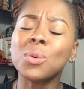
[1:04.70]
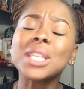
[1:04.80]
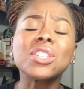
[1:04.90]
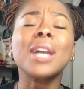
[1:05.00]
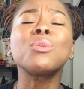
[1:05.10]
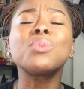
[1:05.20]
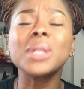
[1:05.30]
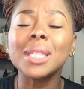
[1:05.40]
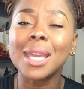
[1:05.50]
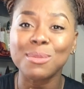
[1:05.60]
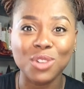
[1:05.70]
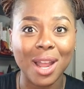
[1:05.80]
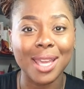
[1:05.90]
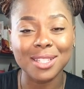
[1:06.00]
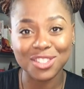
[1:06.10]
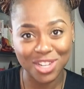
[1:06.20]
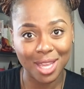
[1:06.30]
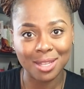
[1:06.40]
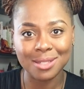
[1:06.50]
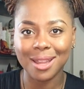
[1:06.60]
which I really am trying to
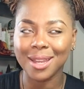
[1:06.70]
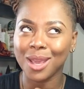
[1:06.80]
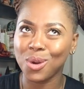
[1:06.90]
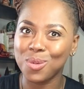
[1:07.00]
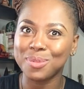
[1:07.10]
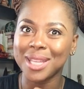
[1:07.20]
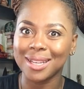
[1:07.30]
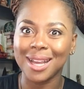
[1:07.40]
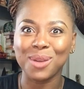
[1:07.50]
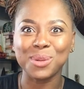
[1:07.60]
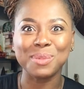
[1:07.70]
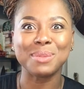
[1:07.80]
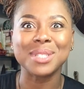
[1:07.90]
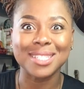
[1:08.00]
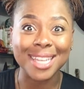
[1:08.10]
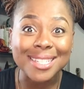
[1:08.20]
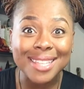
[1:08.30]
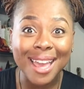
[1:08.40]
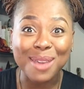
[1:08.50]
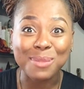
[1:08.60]
change, and I hope that I will be able to change
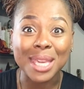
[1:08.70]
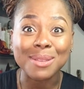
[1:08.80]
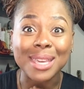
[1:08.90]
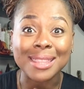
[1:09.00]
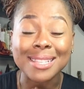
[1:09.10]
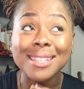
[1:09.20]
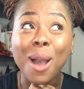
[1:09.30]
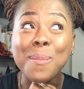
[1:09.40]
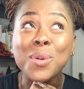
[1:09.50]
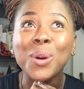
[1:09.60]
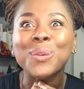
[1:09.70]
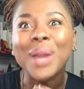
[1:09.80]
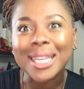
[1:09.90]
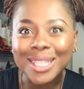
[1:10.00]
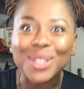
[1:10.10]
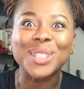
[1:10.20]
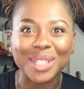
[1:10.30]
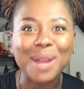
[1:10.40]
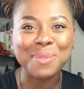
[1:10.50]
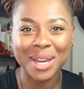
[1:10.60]
that and make this a more regular
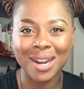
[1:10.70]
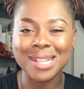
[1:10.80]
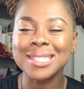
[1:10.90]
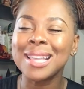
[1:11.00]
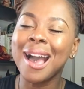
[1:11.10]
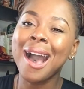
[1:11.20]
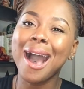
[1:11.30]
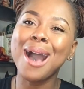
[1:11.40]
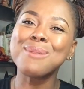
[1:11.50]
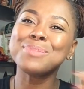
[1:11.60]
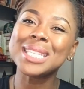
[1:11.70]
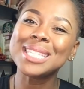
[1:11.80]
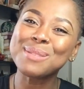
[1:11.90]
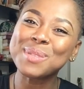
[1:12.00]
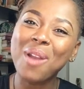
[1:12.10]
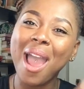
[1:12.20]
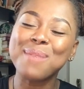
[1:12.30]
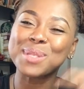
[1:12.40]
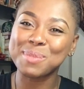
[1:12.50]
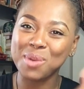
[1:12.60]
appearance, um, please
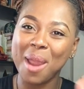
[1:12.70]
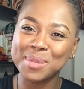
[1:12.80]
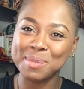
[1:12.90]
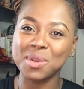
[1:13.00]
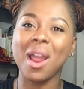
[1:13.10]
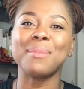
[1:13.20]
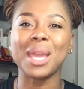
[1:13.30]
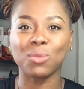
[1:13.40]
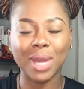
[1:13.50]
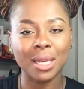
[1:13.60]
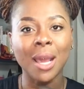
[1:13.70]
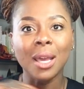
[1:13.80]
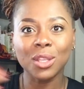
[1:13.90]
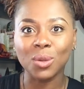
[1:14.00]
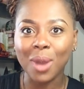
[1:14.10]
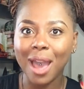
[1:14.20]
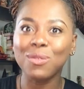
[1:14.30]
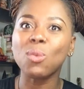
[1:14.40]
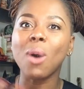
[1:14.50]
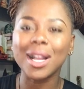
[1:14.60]
subscribe, subscribe, subscribe. And when you have
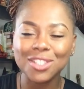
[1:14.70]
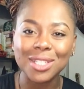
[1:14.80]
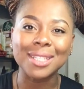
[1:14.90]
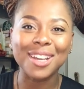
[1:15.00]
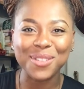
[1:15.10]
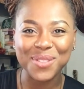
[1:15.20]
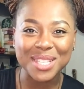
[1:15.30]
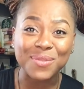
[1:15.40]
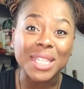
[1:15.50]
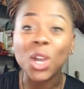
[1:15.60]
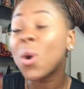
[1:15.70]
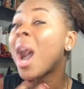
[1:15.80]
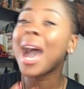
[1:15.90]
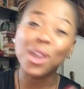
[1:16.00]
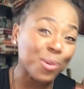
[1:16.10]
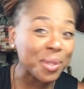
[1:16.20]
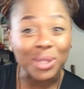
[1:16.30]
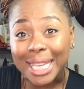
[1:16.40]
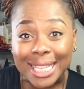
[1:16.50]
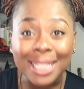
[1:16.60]
watched enough of this video, I hope you
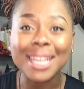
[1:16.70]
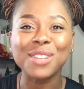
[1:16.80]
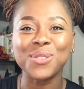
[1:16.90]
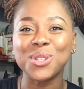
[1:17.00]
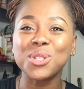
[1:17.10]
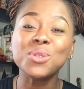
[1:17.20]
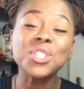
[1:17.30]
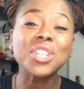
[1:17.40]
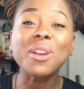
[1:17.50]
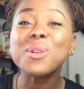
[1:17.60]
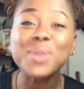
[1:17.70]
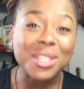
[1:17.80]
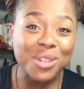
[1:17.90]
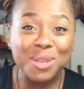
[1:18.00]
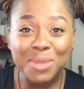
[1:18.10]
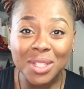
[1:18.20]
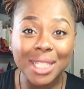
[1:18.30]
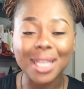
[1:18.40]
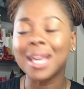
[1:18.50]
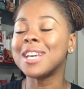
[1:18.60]
like it. And if you do, share it with your
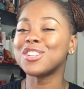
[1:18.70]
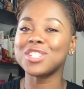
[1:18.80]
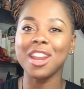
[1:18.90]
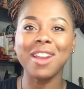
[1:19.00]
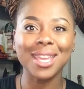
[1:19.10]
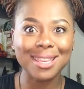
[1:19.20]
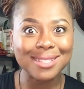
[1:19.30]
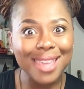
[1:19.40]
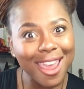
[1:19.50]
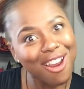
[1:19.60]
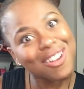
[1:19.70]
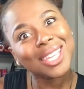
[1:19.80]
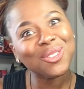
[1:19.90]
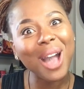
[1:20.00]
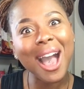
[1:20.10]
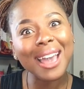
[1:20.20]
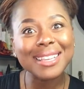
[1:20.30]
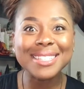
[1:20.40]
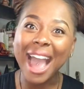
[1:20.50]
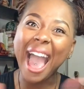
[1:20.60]
community. Sharing is caring, you
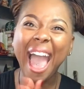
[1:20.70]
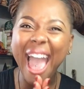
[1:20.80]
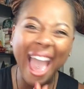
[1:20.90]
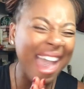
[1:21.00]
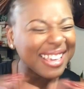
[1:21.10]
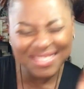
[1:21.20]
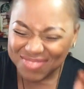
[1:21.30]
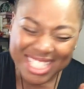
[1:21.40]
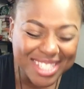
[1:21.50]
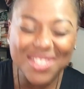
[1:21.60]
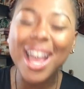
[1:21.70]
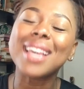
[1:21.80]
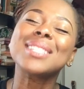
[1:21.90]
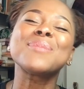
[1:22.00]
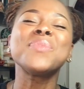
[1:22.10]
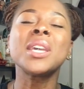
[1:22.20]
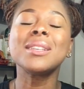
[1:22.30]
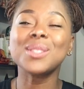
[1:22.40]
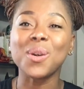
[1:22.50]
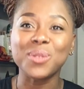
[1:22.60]
guys. Ah! I missed you guys.
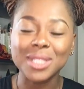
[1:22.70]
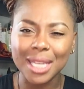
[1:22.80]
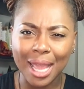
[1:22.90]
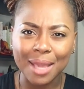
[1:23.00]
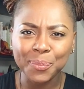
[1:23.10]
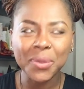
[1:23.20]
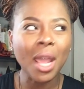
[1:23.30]
So today,